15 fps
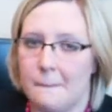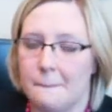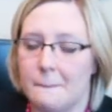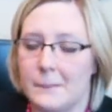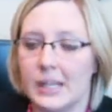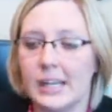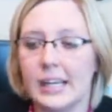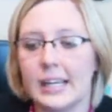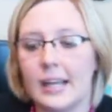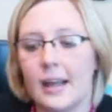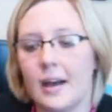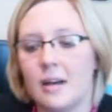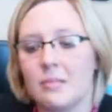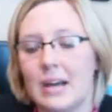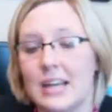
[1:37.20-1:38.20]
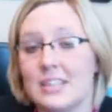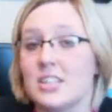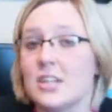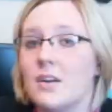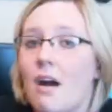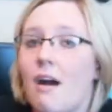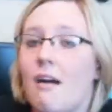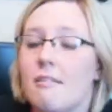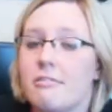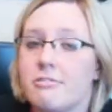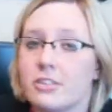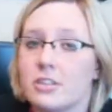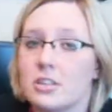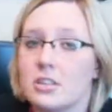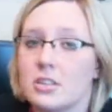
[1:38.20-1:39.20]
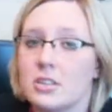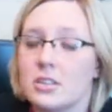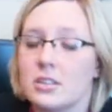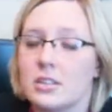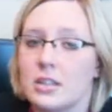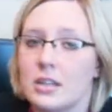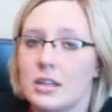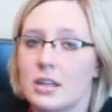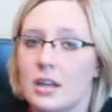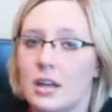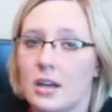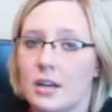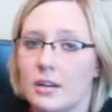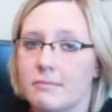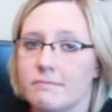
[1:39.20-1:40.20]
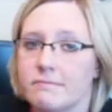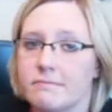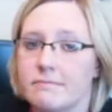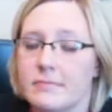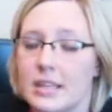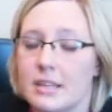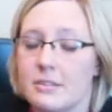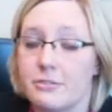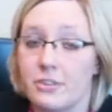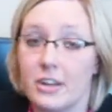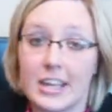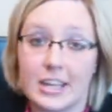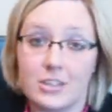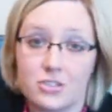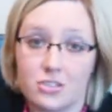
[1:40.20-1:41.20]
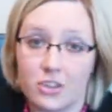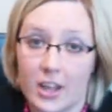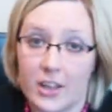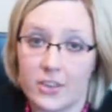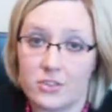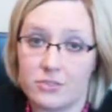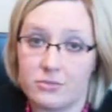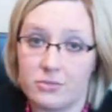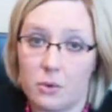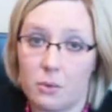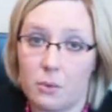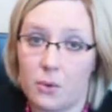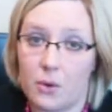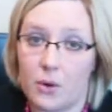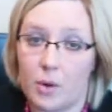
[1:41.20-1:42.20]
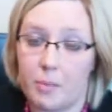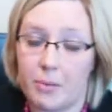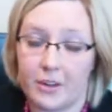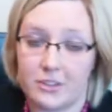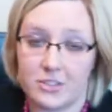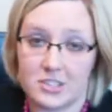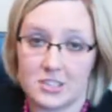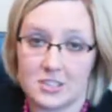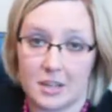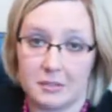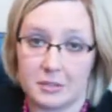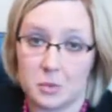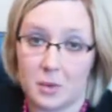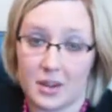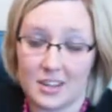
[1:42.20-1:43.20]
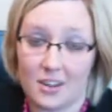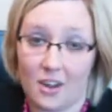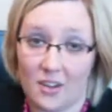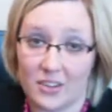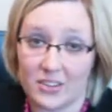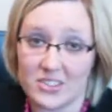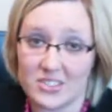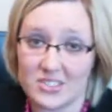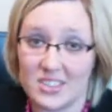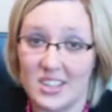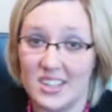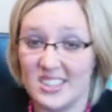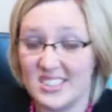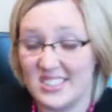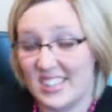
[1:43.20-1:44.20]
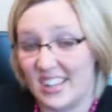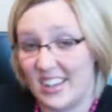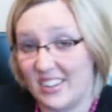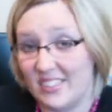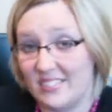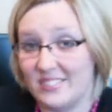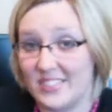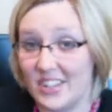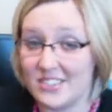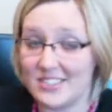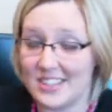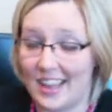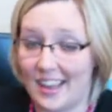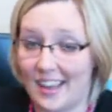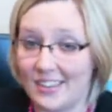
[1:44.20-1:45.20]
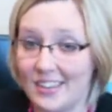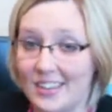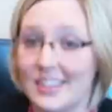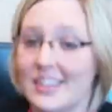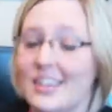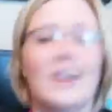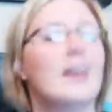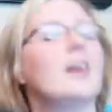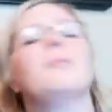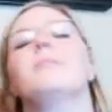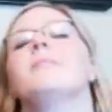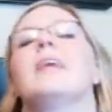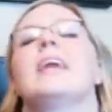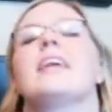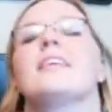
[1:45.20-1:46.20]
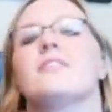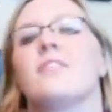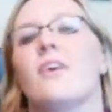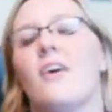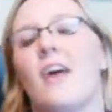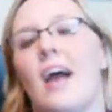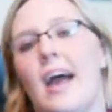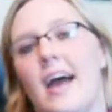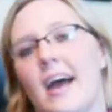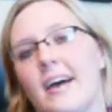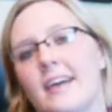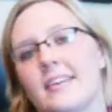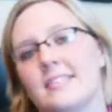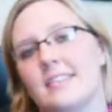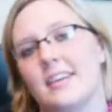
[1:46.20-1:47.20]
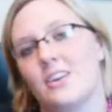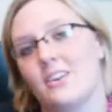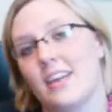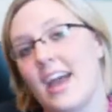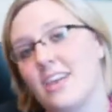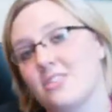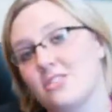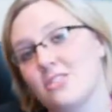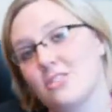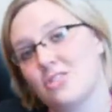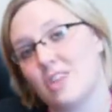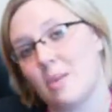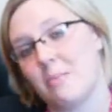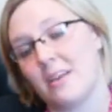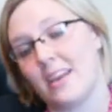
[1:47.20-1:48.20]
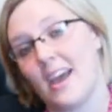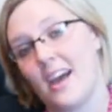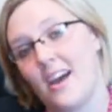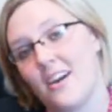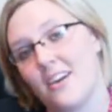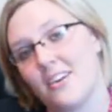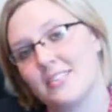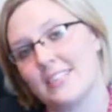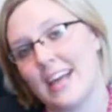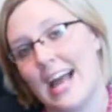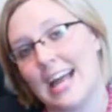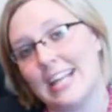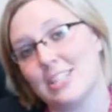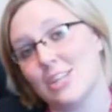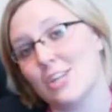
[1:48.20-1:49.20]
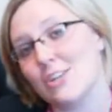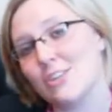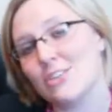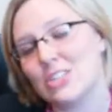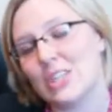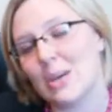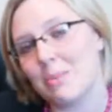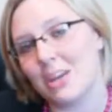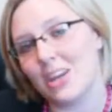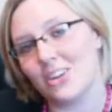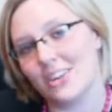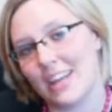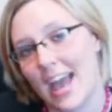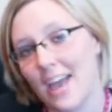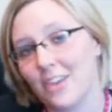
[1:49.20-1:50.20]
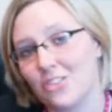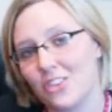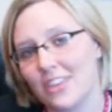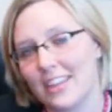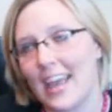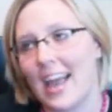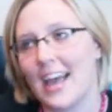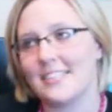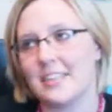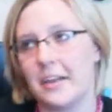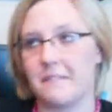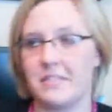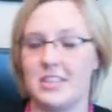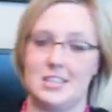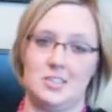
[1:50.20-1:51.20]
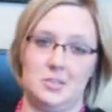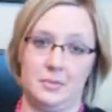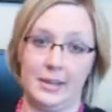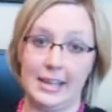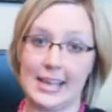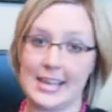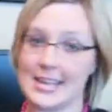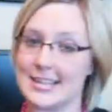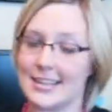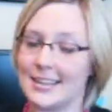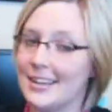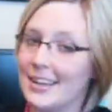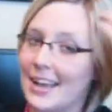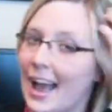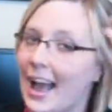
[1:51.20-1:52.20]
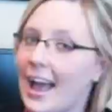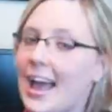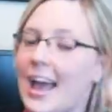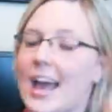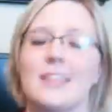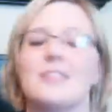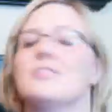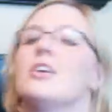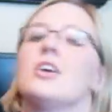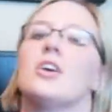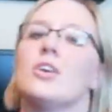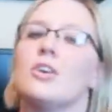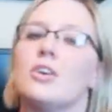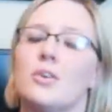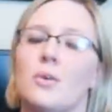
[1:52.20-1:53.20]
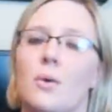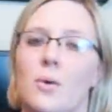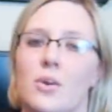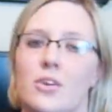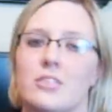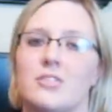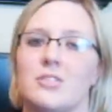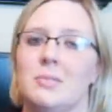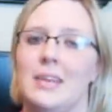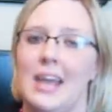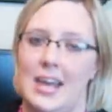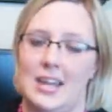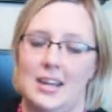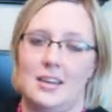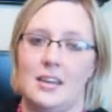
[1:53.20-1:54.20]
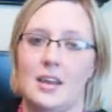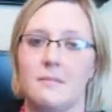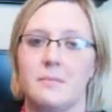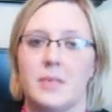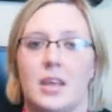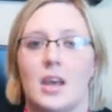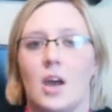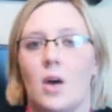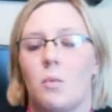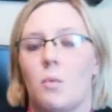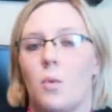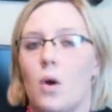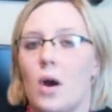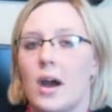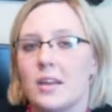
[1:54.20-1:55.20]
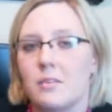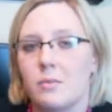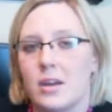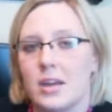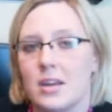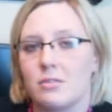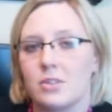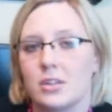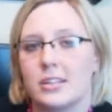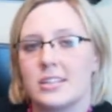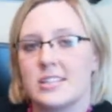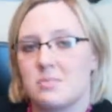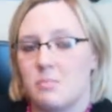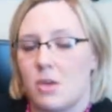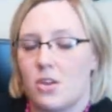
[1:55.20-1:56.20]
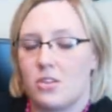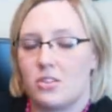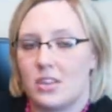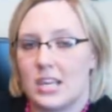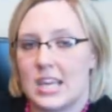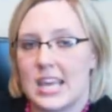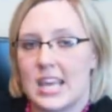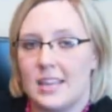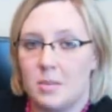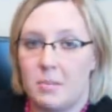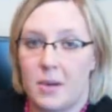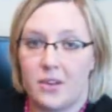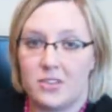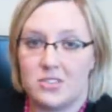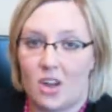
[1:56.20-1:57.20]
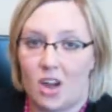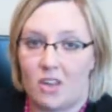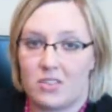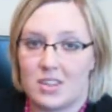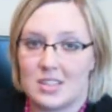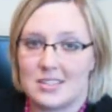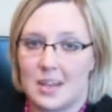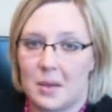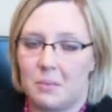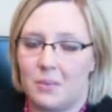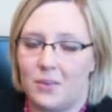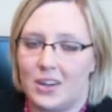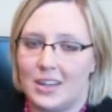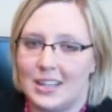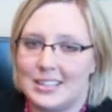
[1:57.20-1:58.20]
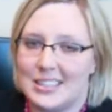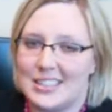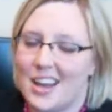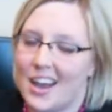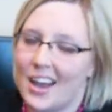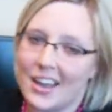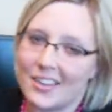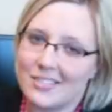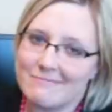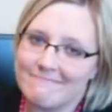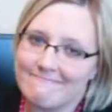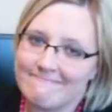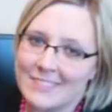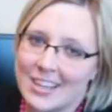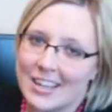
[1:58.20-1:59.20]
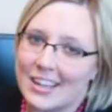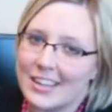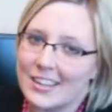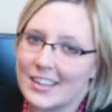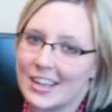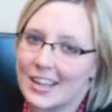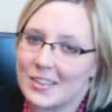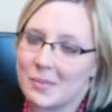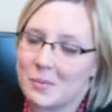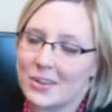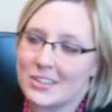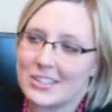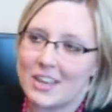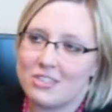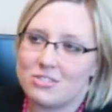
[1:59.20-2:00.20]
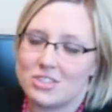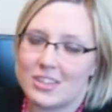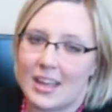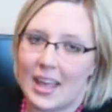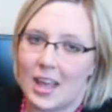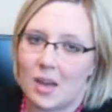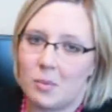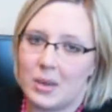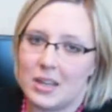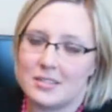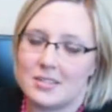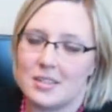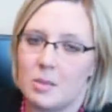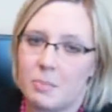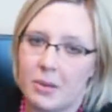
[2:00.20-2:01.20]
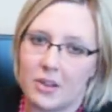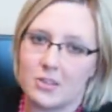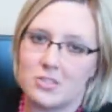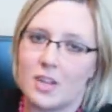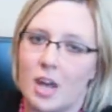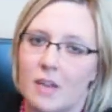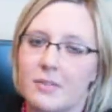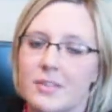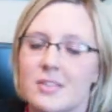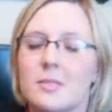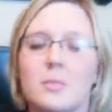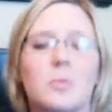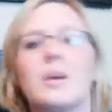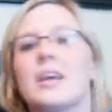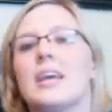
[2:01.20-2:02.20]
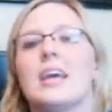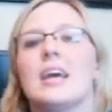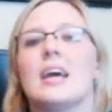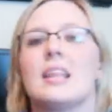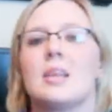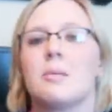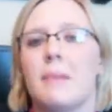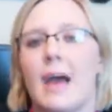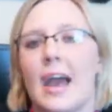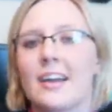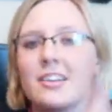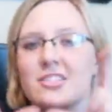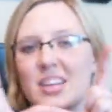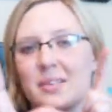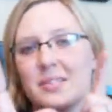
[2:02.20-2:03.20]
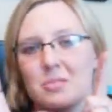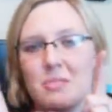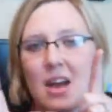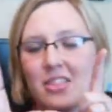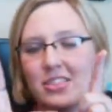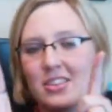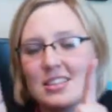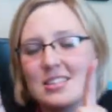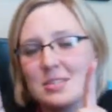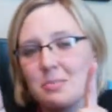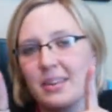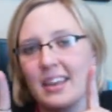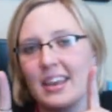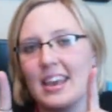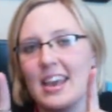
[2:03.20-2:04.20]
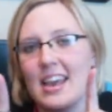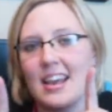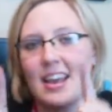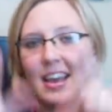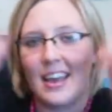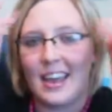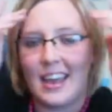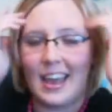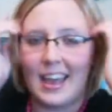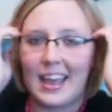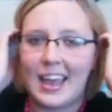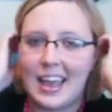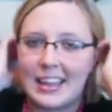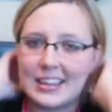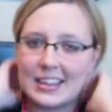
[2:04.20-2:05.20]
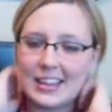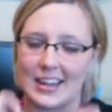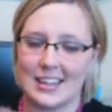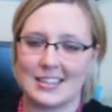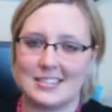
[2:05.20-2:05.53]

But I do offer free insurance for purchases over $20. So, there's that. And as far as international shipping goes, I do ship internationally as of this week. I had 2 orders from Canada. One went really smoothly at the post office, and one did not. The one yesterday, I went to the post office with a package that was about this big, and the lady